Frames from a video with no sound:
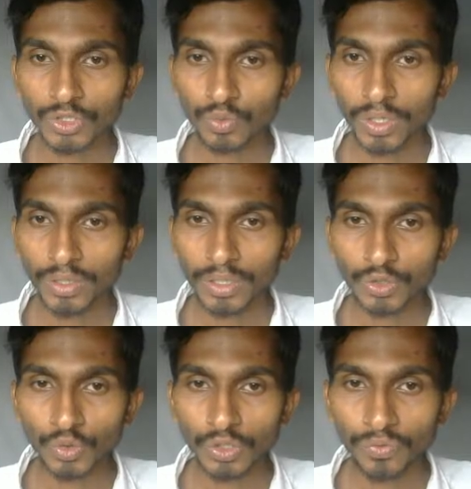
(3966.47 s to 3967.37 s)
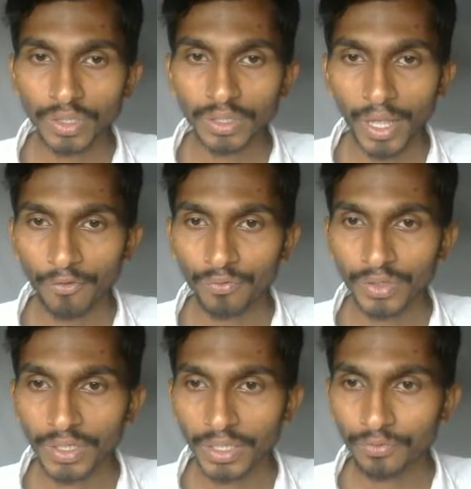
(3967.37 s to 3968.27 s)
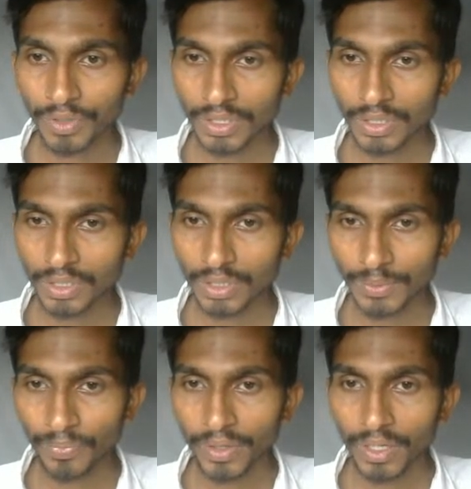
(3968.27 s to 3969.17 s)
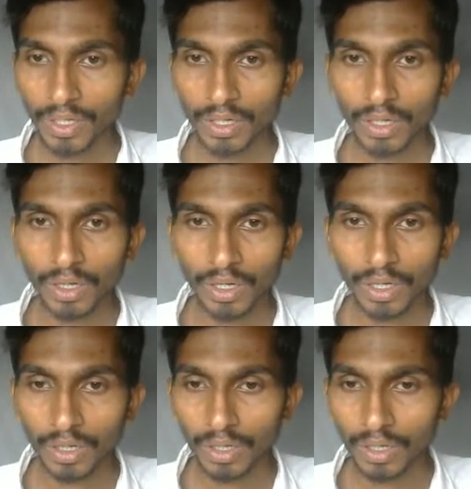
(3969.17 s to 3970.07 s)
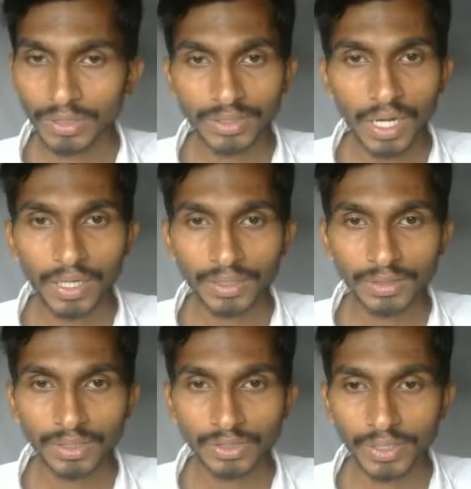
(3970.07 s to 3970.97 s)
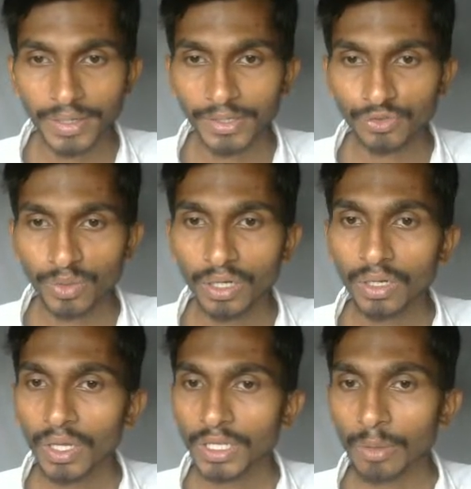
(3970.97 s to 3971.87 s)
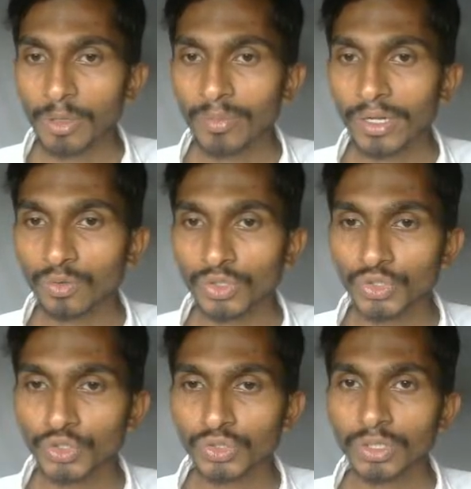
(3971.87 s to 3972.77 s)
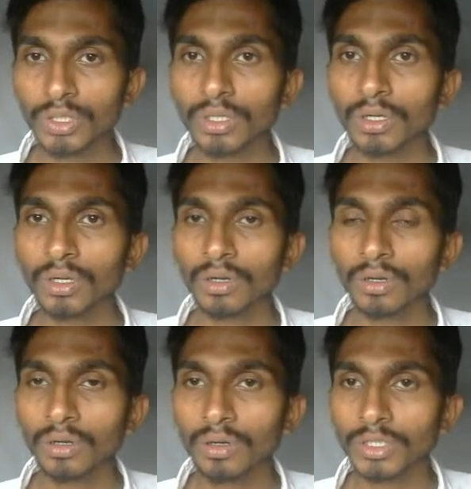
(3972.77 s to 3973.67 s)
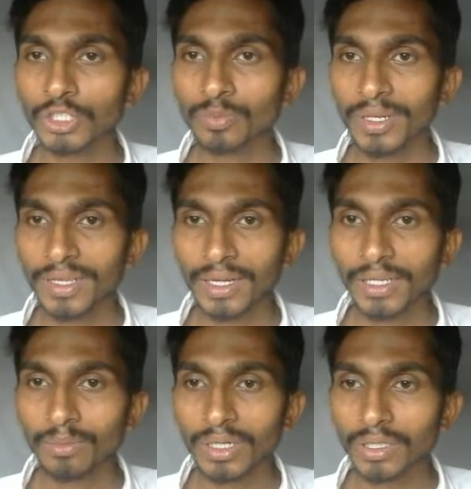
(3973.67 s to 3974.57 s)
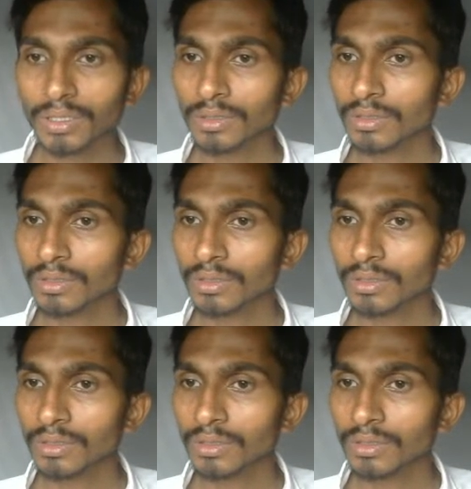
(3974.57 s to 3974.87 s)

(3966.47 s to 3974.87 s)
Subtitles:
one, use effect, have we done everything here? Yeah, this is done as well. Coming back to this, display click button,